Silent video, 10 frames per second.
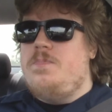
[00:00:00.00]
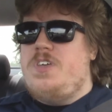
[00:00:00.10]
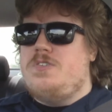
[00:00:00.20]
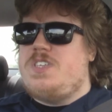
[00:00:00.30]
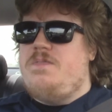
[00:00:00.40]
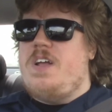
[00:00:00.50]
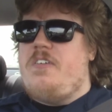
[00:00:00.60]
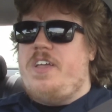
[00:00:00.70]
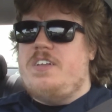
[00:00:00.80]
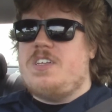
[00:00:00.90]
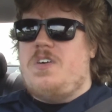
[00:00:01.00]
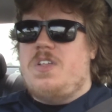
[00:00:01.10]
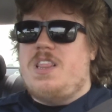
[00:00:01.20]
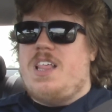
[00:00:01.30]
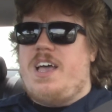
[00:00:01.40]
There's a variant
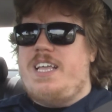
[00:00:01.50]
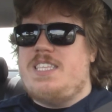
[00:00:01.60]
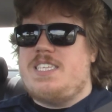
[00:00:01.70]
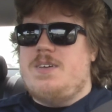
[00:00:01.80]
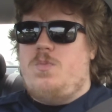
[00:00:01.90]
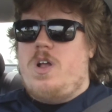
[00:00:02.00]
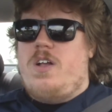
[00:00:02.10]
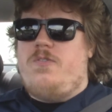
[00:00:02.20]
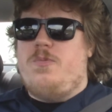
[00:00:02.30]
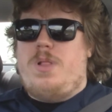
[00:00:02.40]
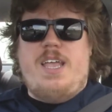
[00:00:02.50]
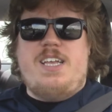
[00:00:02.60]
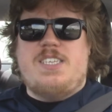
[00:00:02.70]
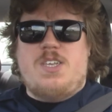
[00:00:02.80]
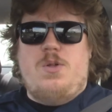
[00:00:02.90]
online somewhere for
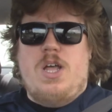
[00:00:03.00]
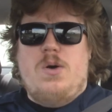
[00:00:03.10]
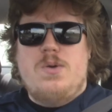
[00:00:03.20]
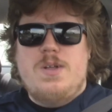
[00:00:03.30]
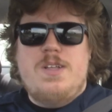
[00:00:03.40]
playing it solo,